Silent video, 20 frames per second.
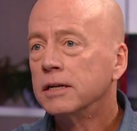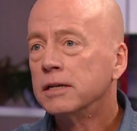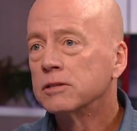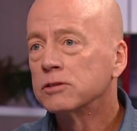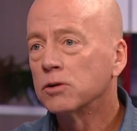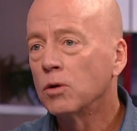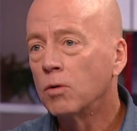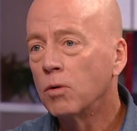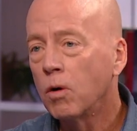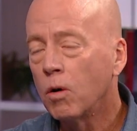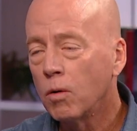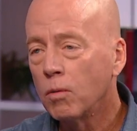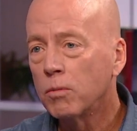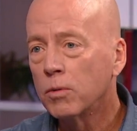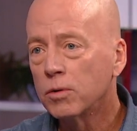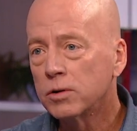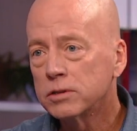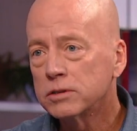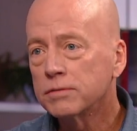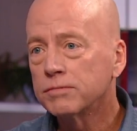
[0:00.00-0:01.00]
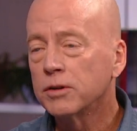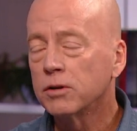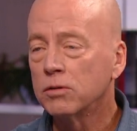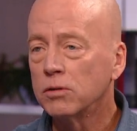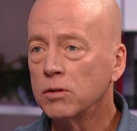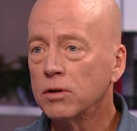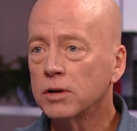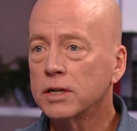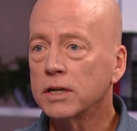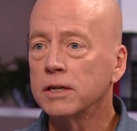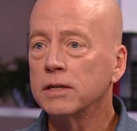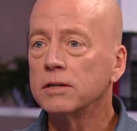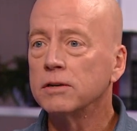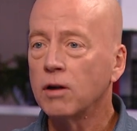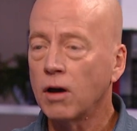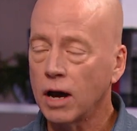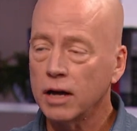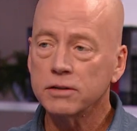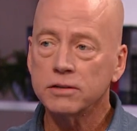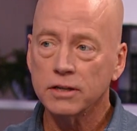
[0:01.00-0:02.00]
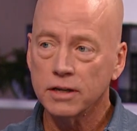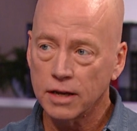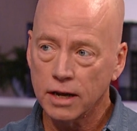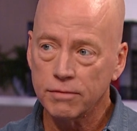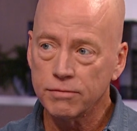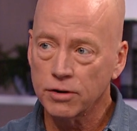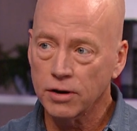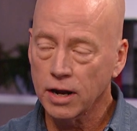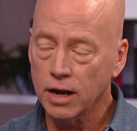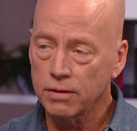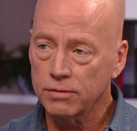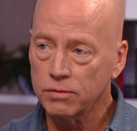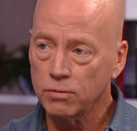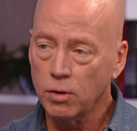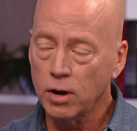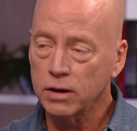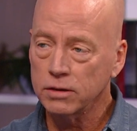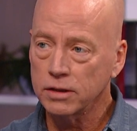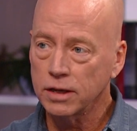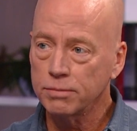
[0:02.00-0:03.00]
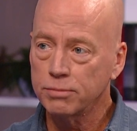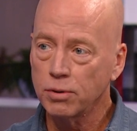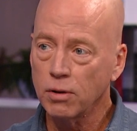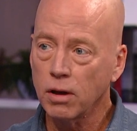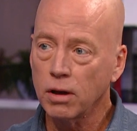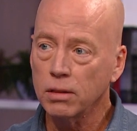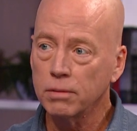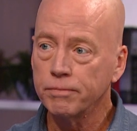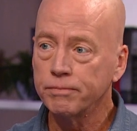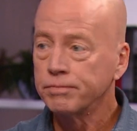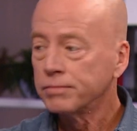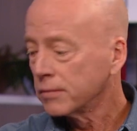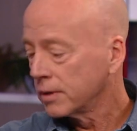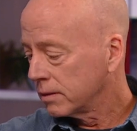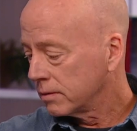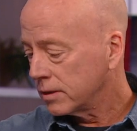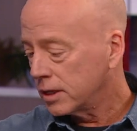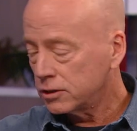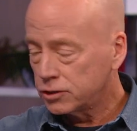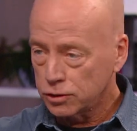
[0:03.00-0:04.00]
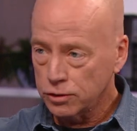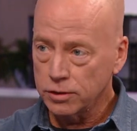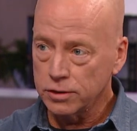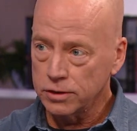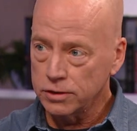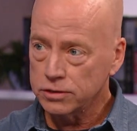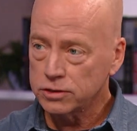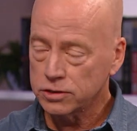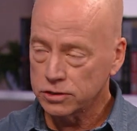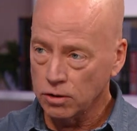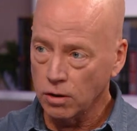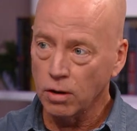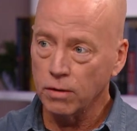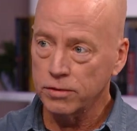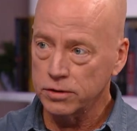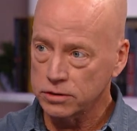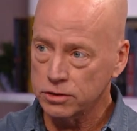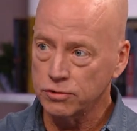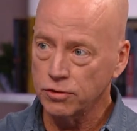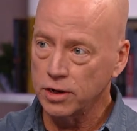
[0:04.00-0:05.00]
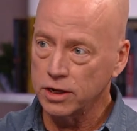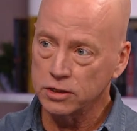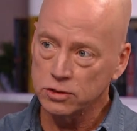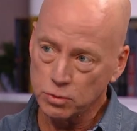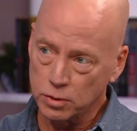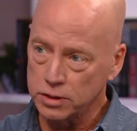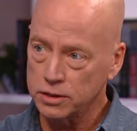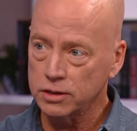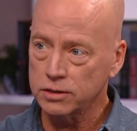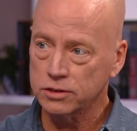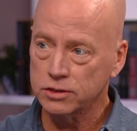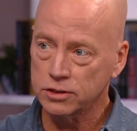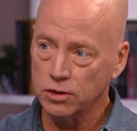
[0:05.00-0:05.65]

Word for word: So homeowners, if they're looking not to ever have a wildlife problem, they should install the screens we just